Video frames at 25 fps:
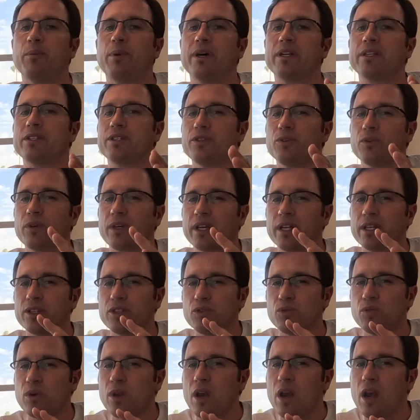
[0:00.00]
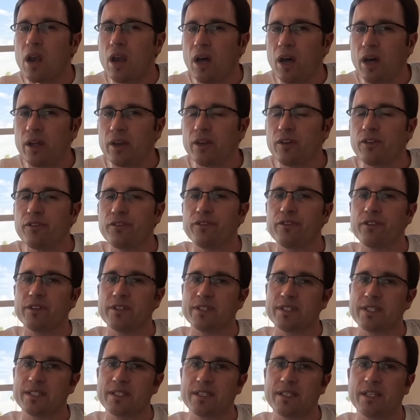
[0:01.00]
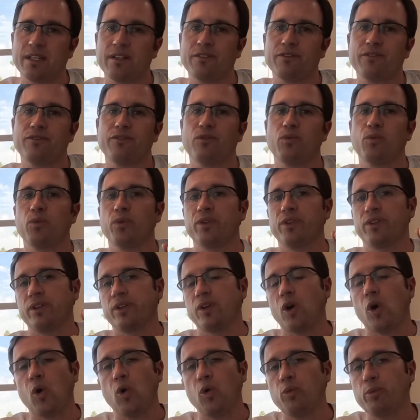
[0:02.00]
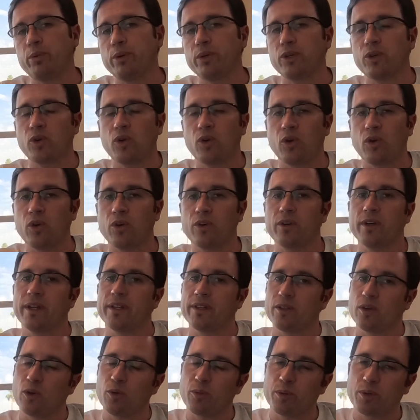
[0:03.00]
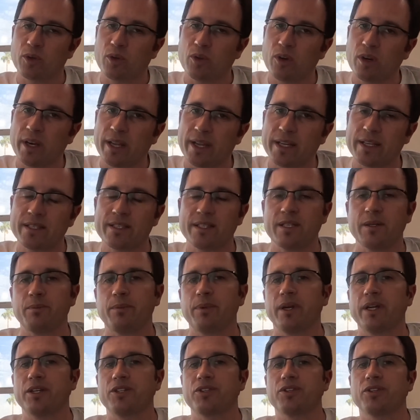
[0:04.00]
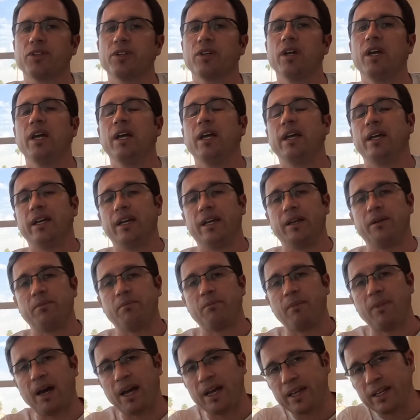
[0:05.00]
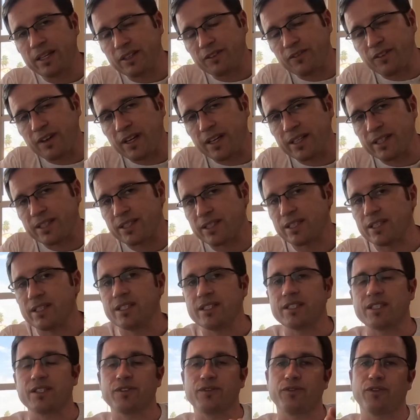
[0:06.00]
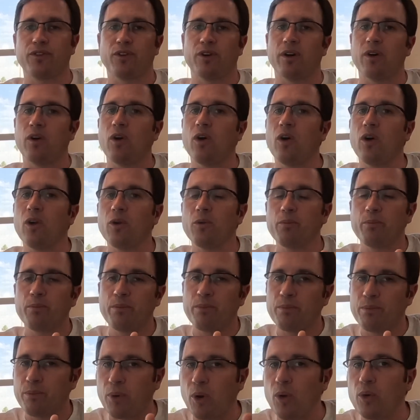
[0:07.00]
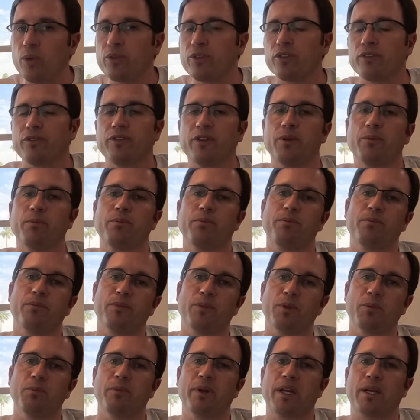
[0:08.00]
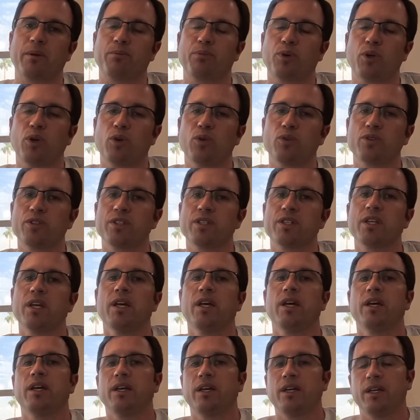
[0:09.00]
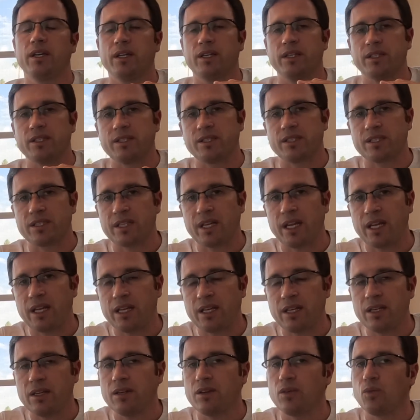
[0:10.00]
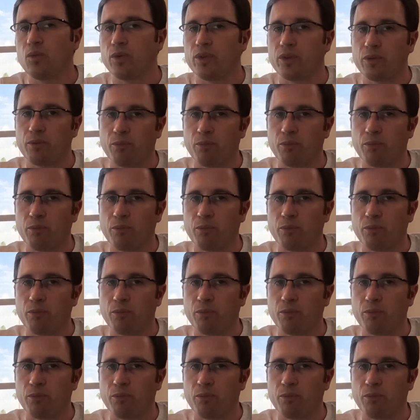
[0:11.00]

but you can do a lot of stuff with the Open Core and the Open Core Legacy Patcher, and my advice is for all both of them, the Mac Pros, stay with